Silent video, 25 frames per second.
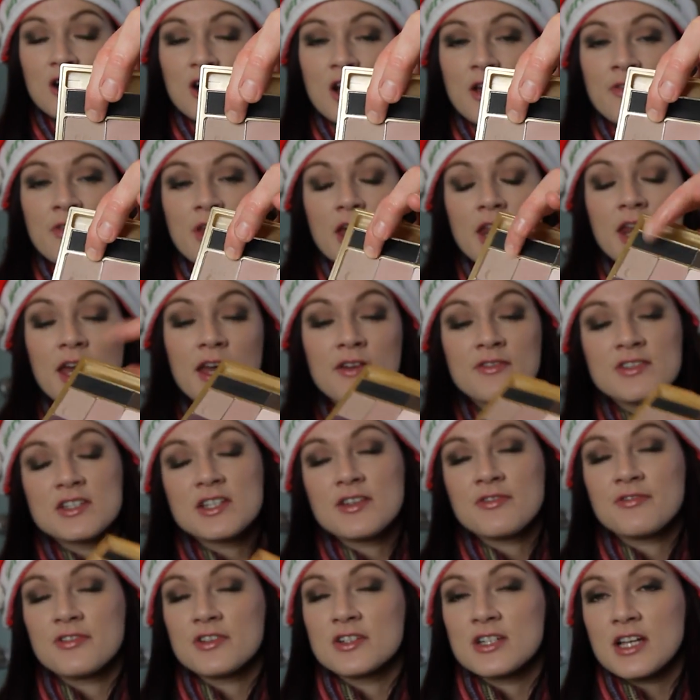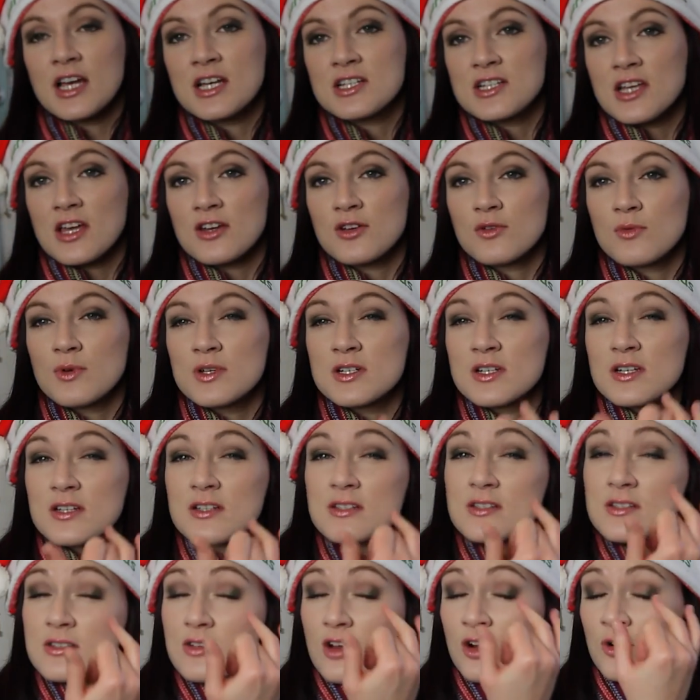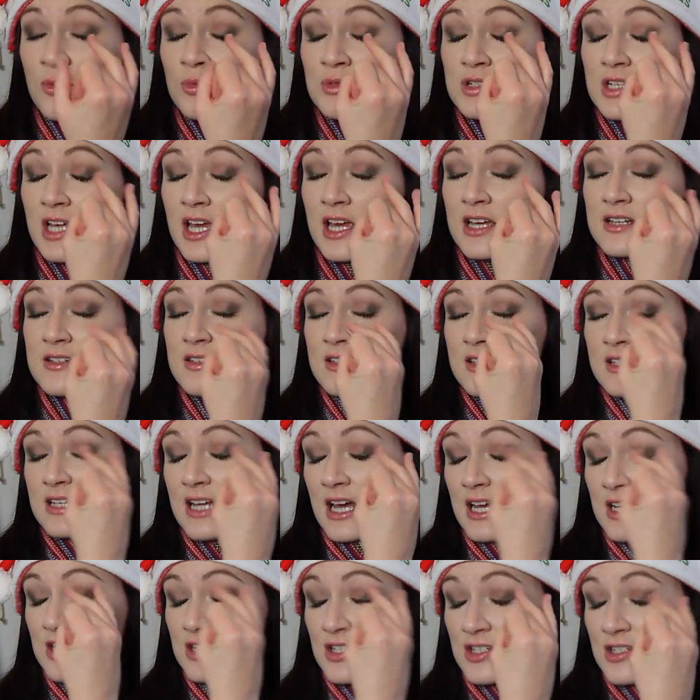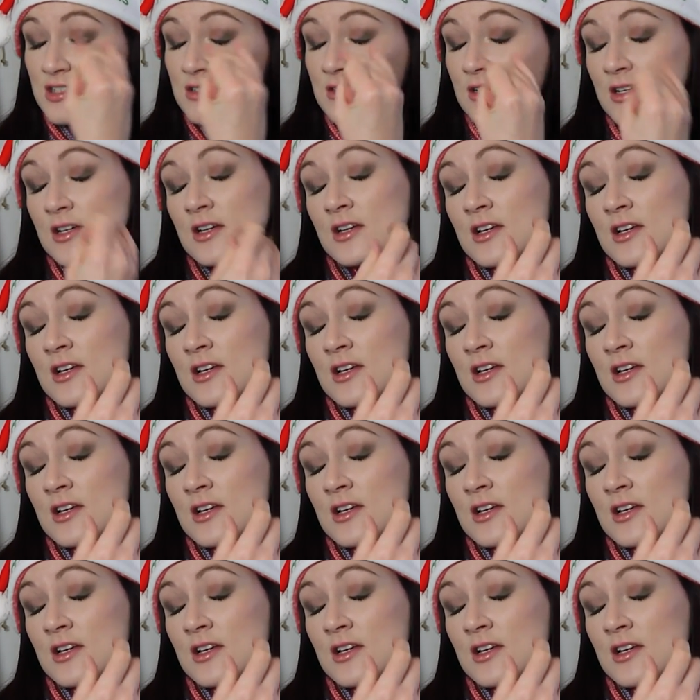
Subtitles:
and then I have a different eyeshadow, which is Urban Decay's Stash,